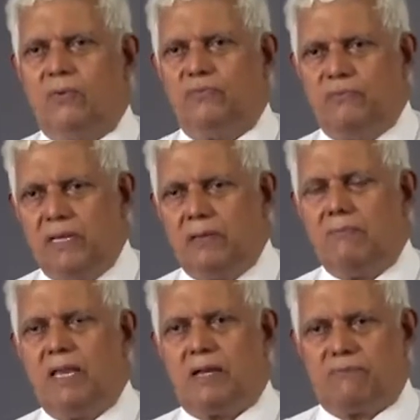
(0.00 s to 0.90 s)
we
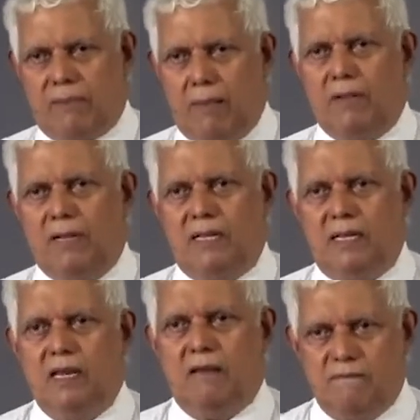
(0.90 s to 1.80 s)
make family,
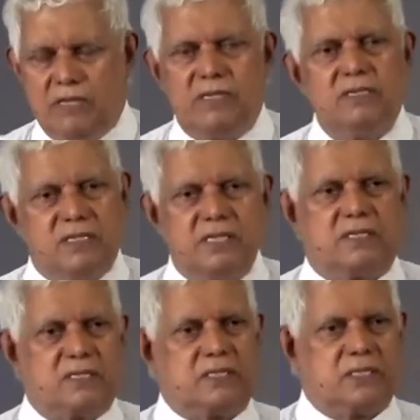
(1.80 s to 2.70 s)
which is
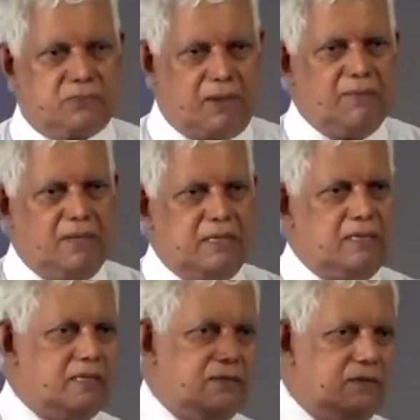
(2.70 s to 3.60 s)
Jesus' family.
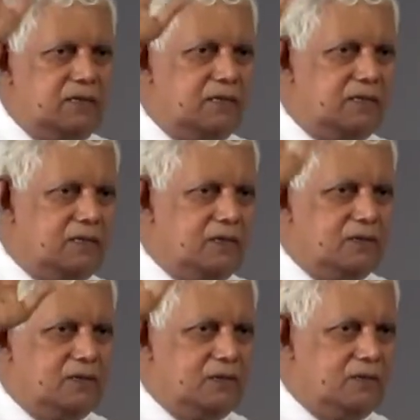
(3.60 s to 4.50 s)

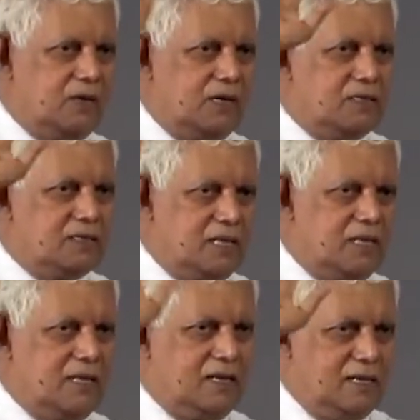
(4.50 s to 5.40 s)
You understand
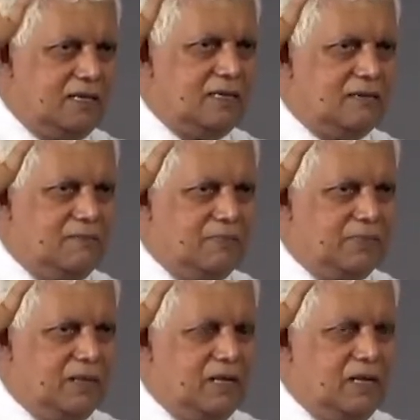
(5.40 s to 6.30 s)
that here?
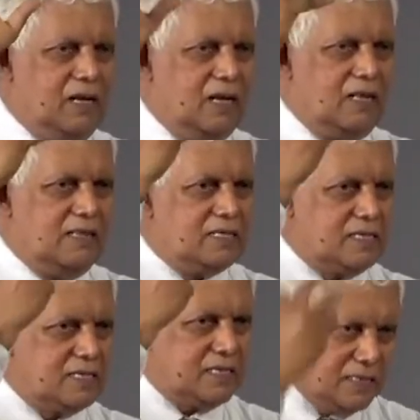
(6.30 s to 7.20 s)
This
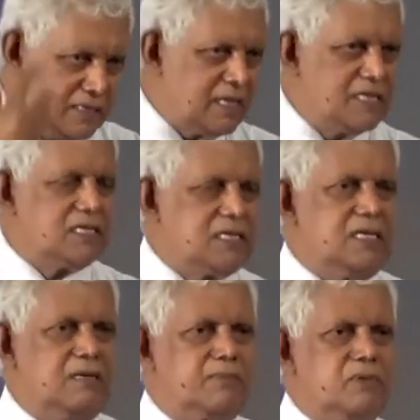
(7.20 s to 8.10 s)
is the
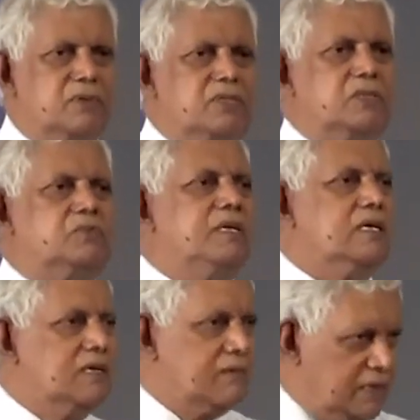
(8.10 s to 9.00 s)
intentional process we
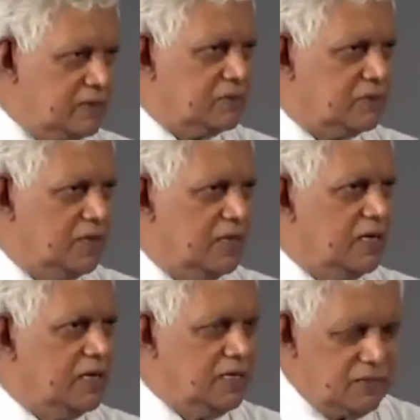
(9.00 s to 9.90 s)
agree to
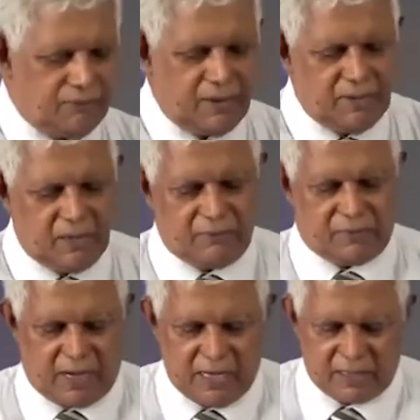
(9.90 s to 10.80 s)
in the family of
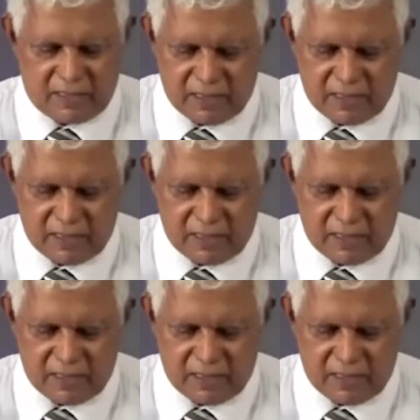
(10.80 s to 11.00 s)
Christ.